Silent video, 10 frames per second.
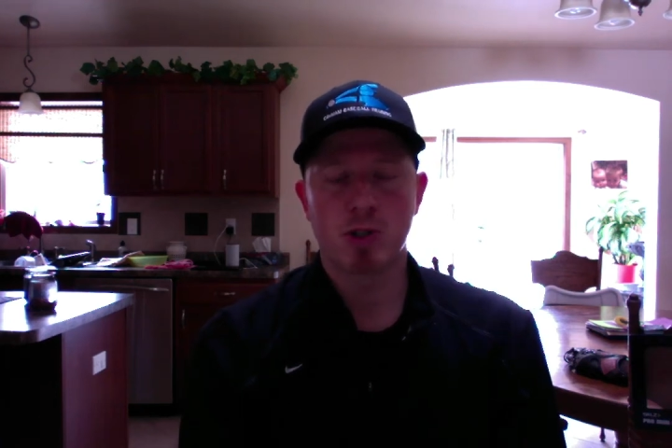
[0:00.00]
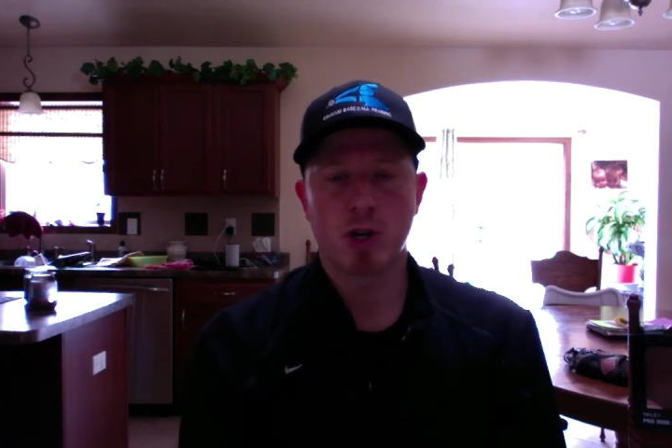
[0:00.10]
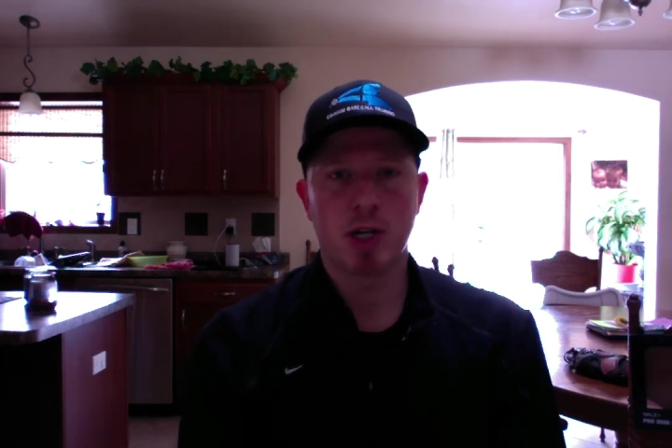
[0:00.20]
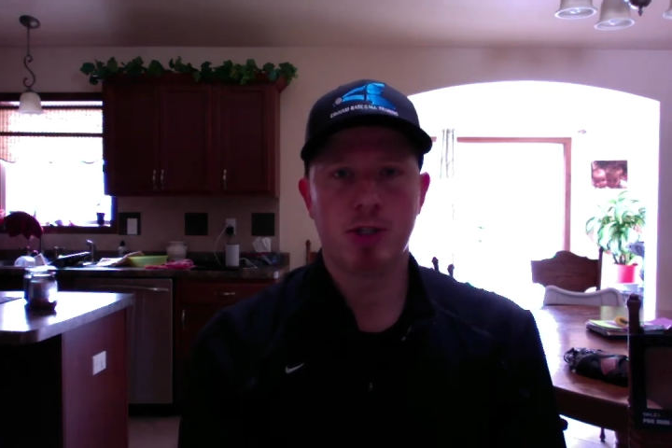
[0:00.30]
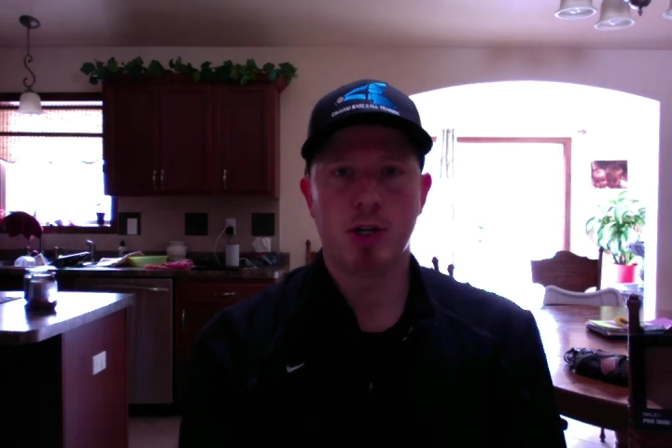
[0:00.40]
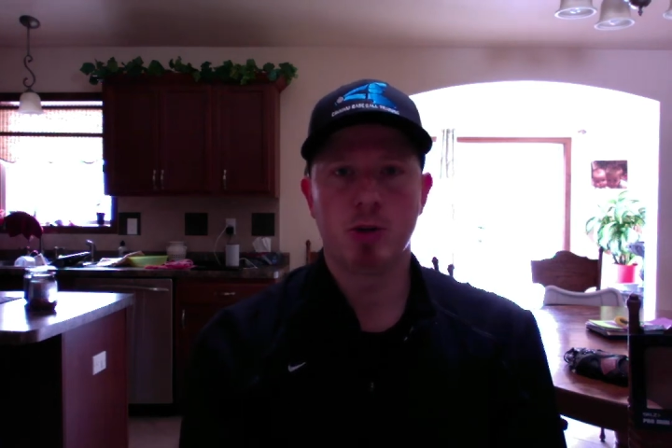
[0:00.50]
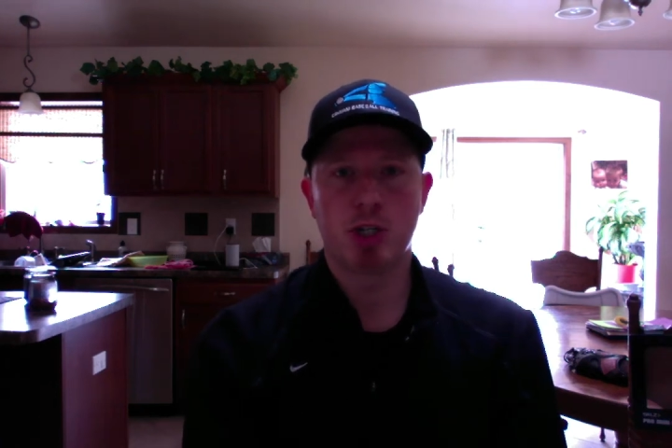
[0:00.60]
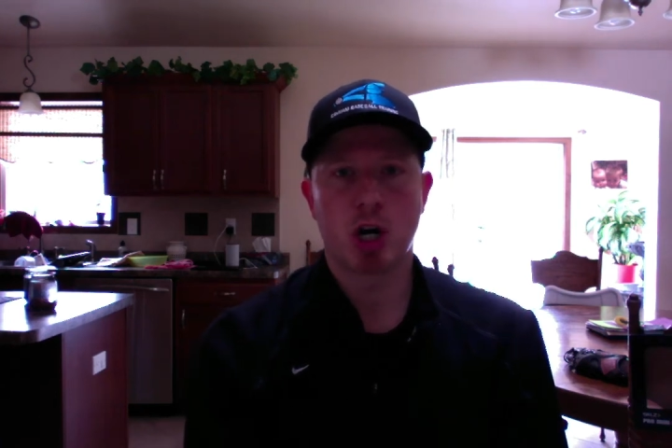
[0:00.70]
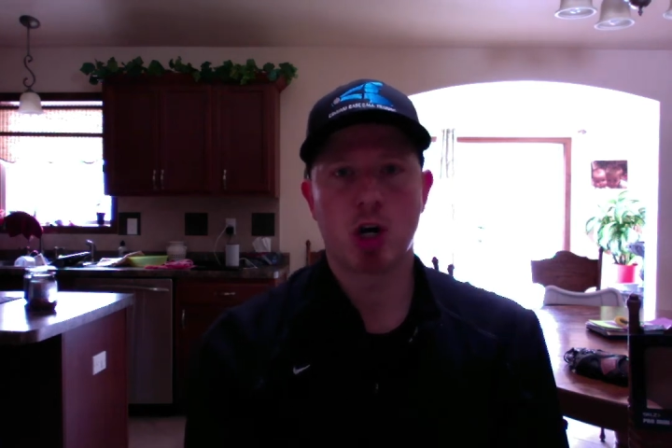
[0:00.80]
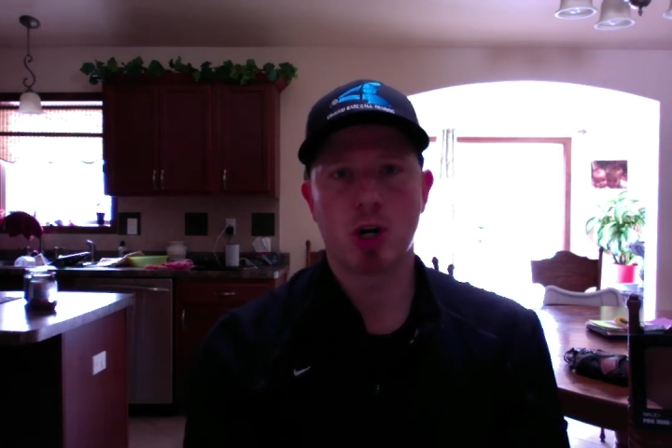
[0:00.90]
long as you don't
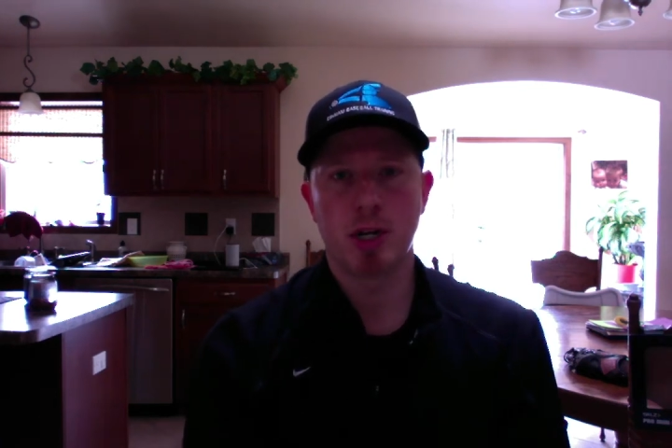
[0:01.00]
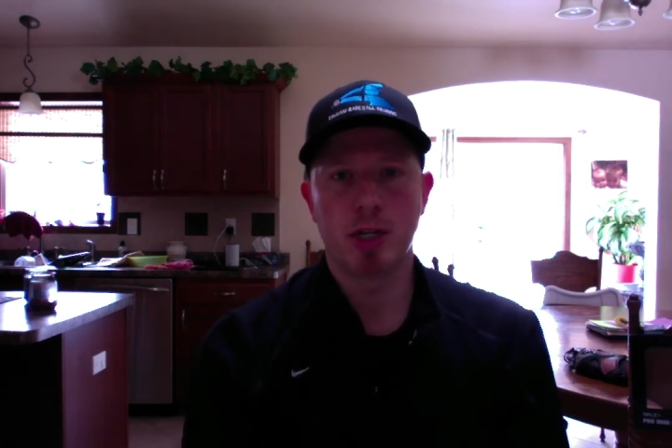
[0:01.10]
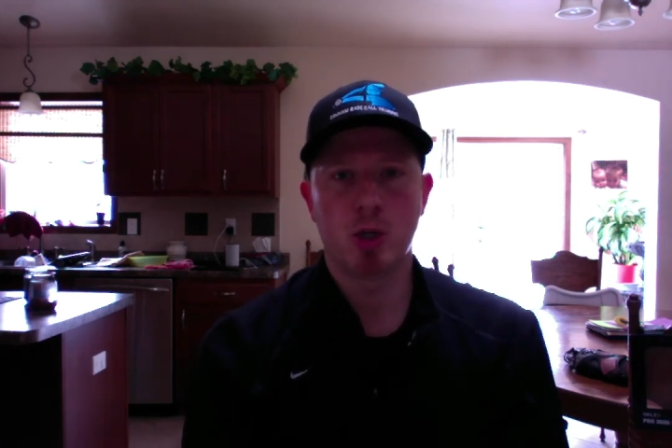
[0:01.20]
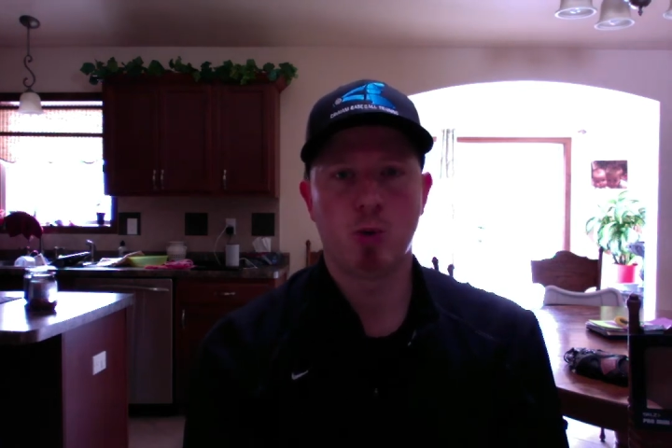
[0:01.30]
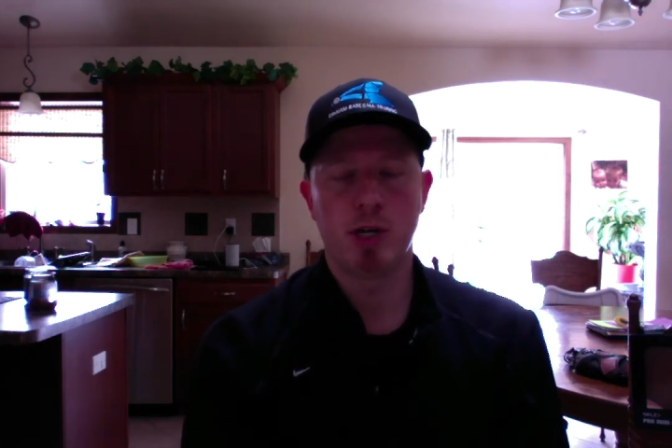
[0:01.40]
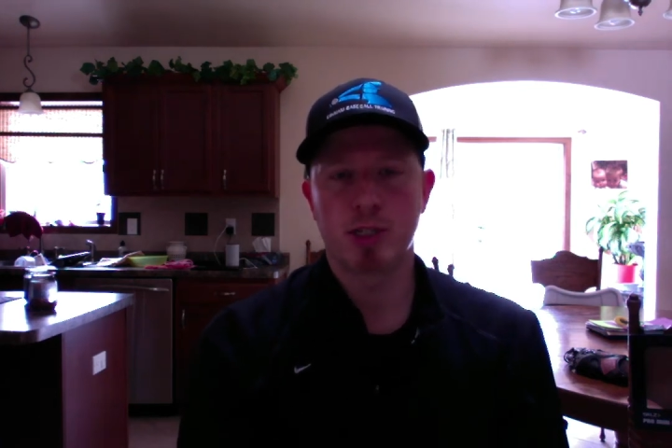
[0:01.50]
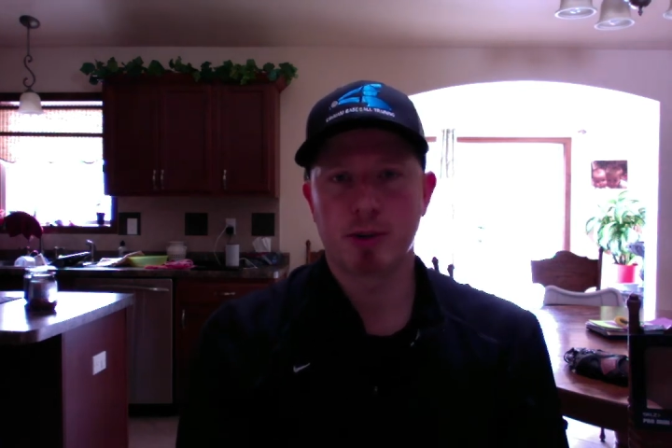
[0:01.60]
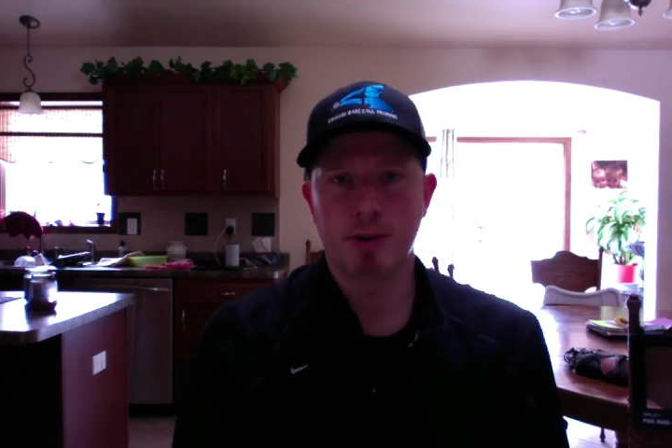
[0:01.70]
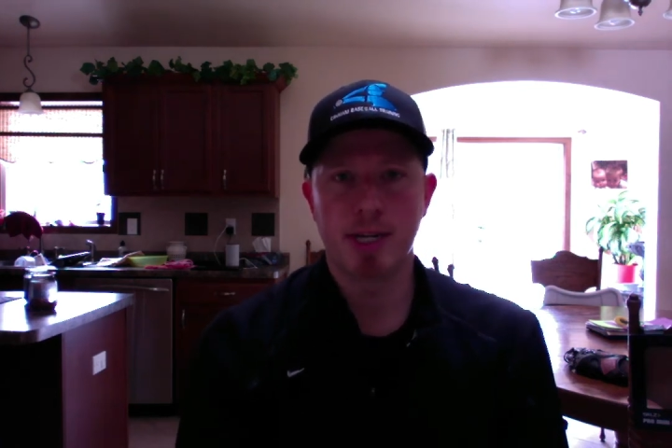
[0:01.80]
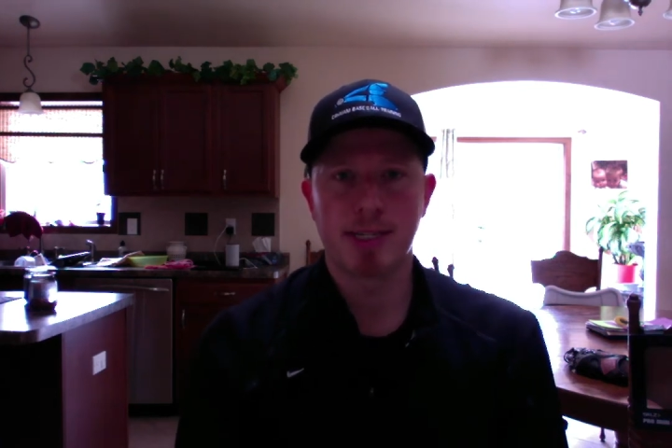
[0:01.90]
turn and twist
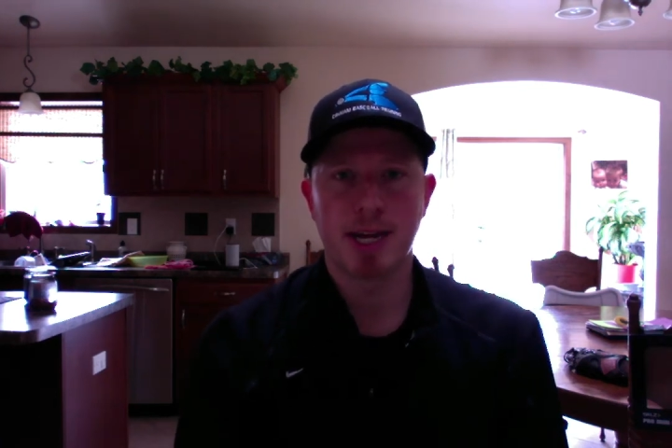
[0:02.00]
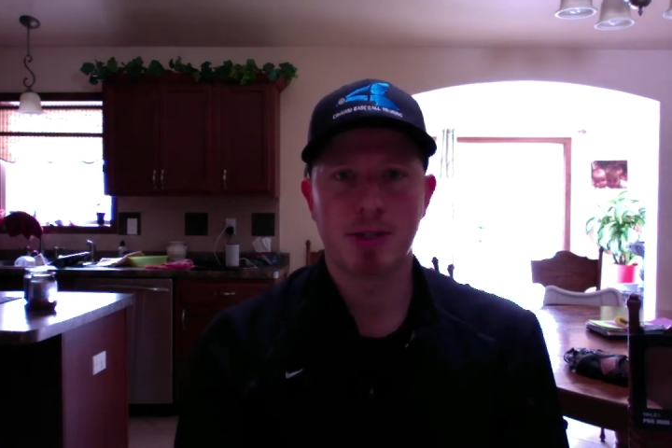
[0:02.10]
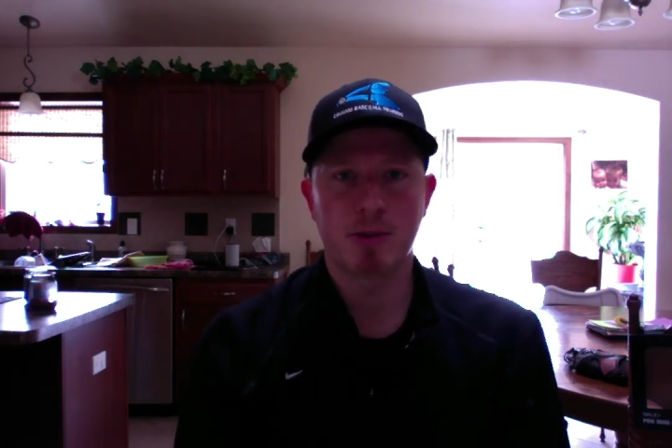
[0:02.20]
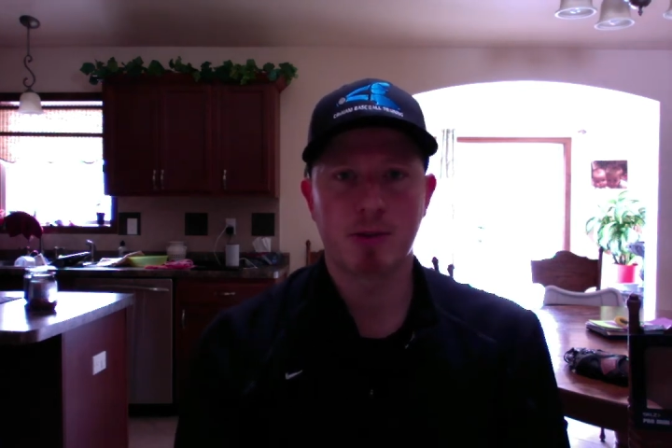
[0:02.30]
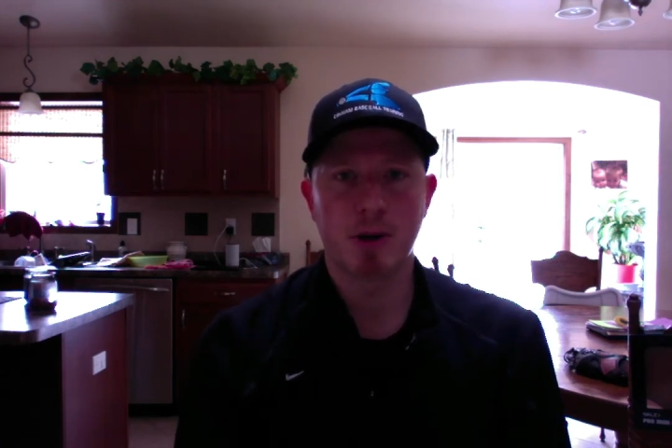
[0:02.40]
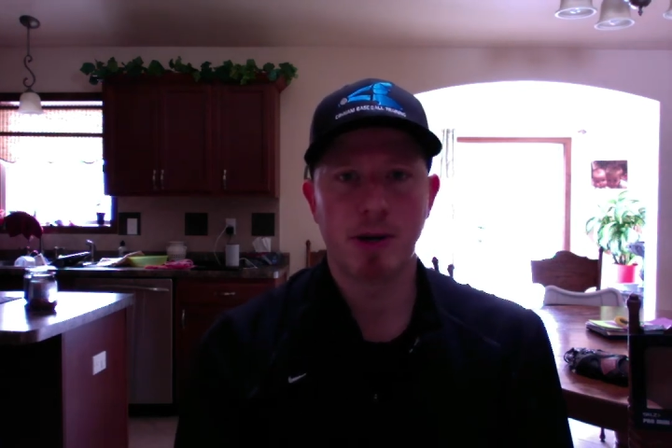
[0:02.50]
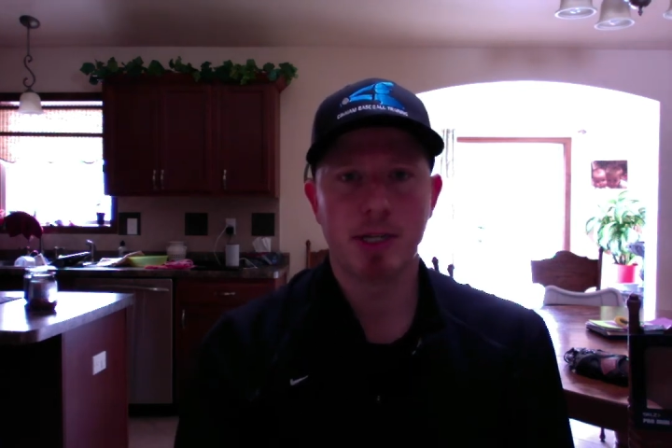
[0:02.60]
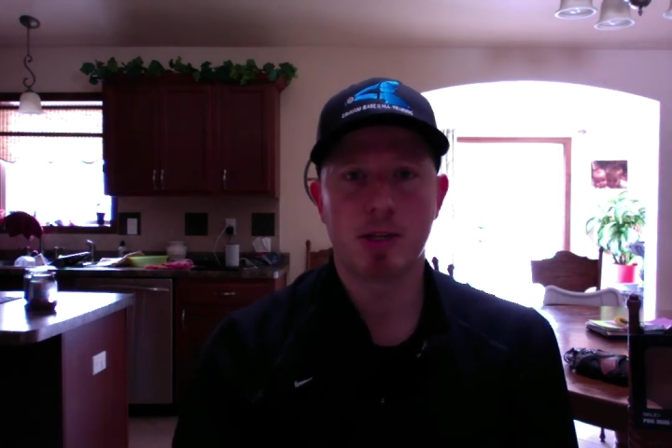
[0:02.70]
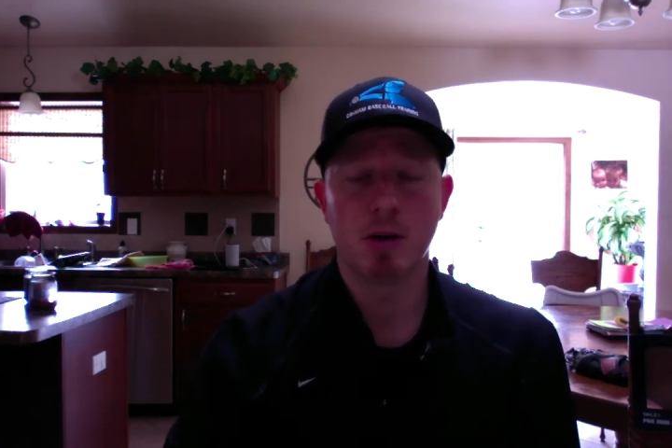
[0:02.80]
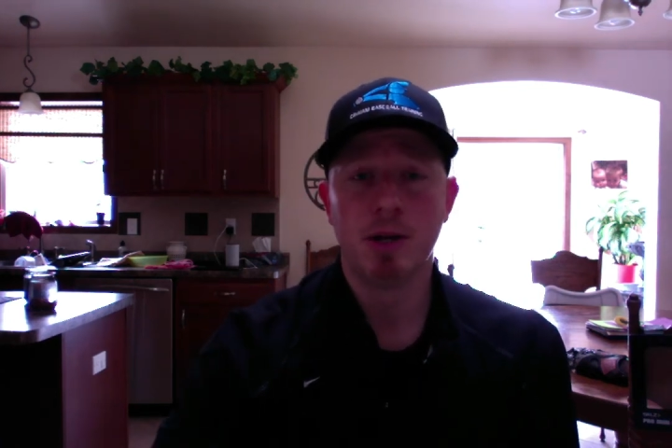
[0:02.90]
the wrist as you throw it.
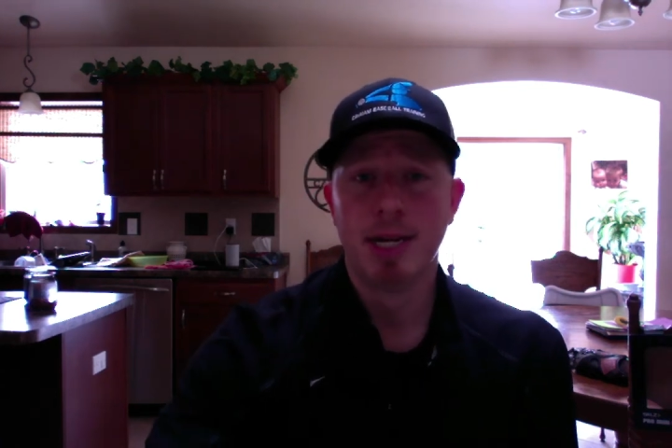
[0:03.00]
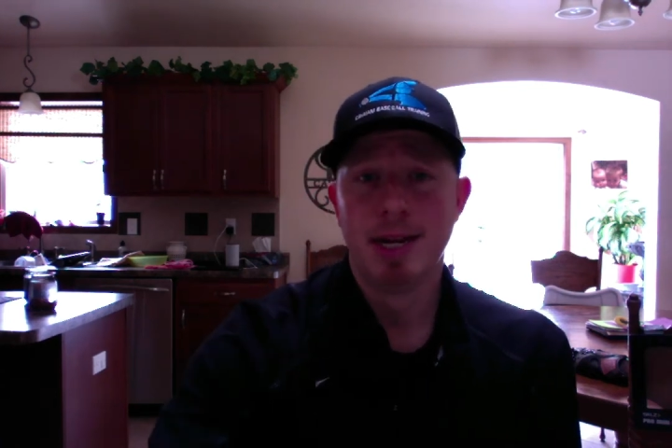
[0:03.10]
So